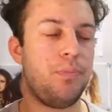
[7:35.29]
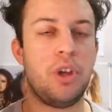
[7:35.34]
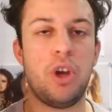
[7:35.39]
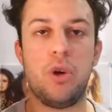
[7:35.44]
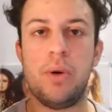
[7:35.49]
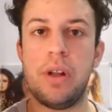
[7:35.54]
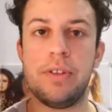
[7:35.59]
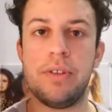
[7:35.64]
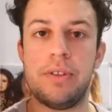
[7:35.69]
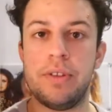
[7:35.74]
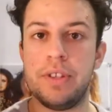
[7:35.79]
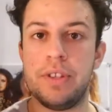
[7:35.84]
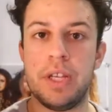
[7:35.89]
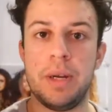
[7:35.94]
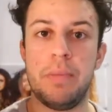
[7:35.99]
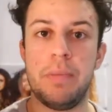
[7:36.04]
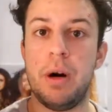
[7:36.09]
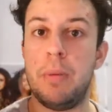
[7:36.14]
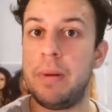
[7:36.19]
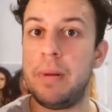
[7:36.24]
go out to the
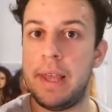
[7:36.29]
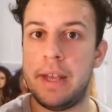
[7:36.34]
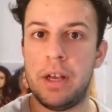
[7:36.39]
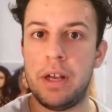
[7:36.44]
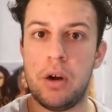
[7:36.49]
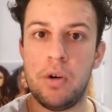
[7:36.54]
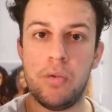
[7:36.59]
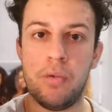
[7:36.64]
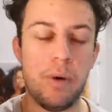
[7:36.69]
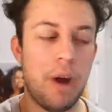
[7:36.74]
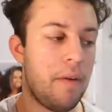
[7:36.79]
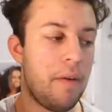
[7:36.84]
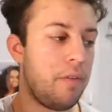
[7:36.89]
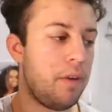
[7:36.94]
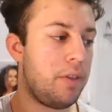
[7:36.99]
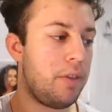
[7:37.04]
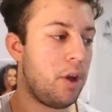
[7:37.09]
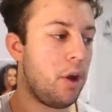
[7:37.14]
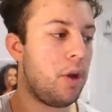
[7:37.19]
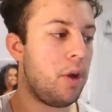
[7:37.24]
cinema, play golf, whatever.
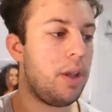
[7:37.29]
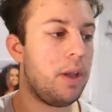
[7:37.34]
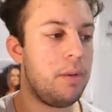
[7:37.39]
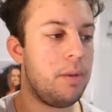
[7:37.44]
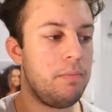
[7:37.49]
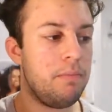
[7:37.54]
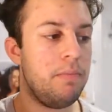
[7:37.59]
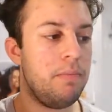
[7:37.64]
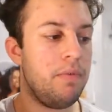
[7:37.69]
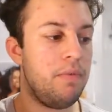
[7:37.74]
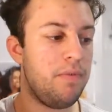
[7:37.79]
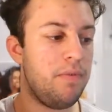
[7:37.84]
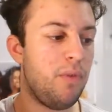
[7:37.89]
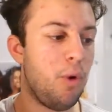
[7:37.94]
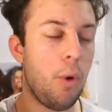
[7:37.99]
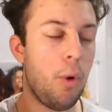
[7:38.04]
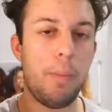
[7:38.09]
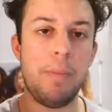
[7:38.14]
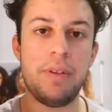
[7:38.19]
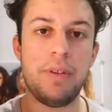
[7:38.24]
The only
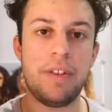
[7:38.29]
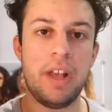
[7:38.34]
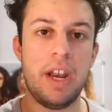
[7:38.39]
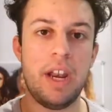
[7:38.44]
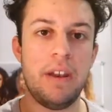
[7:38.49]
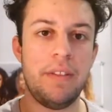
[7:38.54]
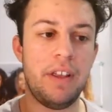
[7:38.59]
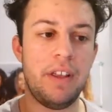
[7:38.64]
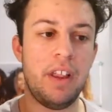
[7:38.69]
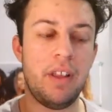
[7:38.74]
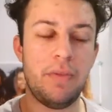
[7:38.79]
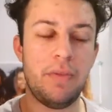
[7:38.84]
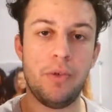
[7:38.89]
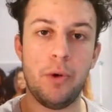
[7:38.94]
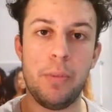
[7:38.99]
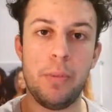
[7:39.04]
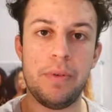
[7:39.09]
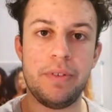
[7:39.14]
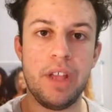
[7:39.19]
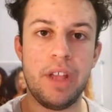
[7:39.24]
4%, the other
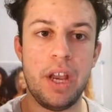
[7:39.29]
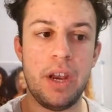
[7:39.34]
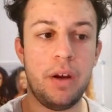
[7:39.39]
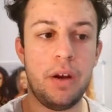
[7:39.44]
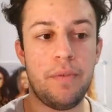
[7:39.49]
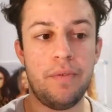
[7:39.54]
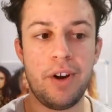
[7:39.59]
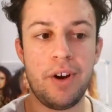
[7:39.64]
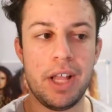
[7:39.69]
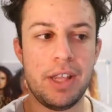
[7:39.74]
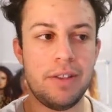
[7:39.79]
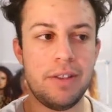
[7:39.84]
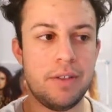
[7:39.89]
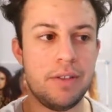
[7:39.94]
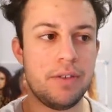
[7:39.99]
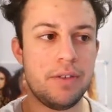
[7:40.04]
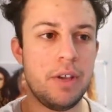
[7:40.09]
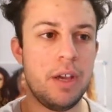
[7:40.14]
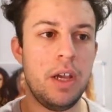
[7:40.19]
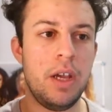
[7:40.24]
4% are
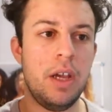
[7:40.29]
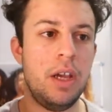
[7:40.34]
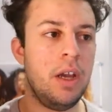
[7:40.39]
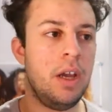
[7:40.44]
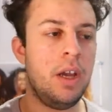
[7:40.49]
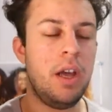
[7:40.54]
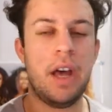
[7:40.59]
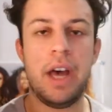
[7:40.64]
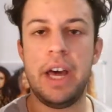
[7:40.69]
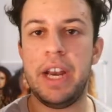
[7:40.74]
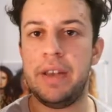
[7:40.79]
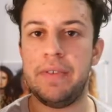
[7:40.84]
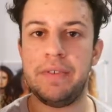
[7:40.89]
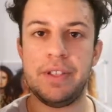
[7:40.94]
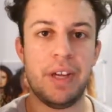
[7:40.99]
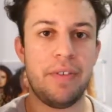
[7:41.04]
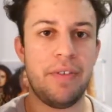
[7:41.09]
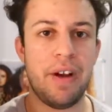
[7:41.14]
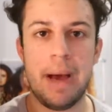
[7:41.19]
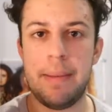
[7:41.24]
friends, and if
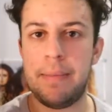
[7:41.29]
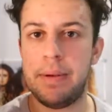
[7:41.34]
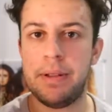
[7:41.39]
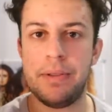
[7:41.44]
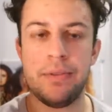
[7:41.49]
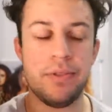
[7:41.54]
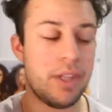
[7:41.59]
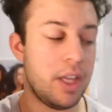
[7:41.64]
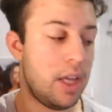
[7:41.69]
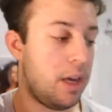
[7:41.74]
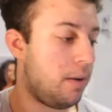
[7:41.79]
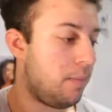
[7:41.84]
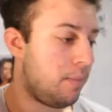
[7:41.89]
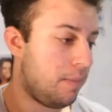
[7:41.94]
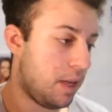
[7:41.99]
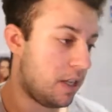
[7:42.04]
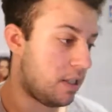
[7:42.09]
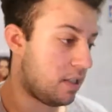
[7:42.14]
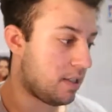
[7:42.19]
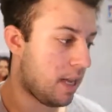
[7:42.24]
stuff happens, then
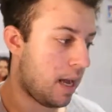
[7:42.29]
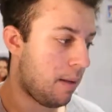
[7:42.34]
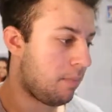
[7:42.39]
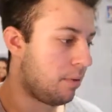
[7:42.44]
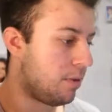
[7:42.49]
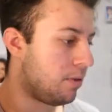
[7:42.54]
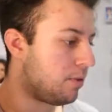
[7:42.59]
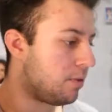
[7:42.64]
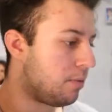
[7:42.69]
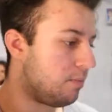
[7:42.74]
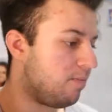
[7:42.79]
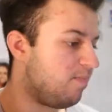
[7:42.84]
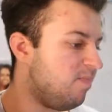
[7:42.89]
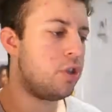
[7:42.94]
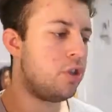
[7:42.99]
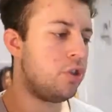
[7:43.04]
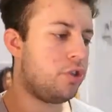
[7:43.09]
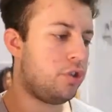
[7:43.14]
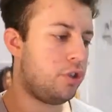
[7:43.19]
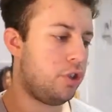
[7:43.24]
it just happens. I
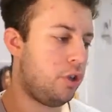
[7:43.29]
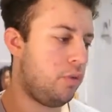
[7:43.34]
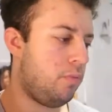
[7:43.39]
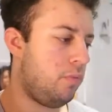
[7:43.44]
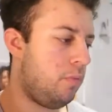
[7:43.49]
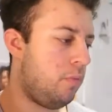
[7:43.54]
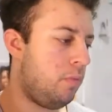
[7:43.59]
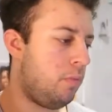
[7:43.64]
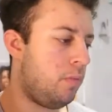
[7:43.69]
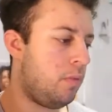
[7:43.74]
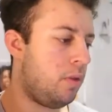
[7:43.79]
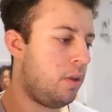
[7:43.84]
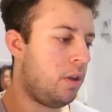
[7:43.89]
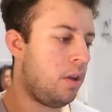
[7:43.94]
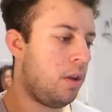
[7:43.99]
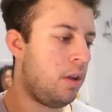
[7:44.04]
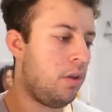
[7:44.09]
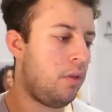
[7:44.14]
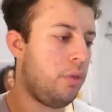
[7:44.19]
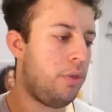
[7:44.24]
shouldn't assume
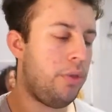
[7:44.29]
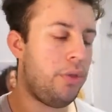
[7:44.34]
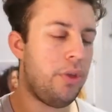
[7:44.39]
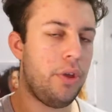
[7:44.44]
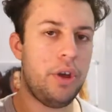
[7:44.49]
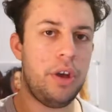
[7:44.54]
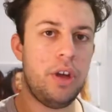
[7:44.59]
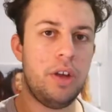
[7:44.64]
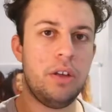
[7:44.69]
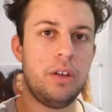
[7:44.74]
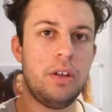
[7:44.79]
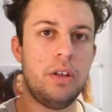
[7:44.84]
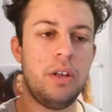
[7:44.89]
that,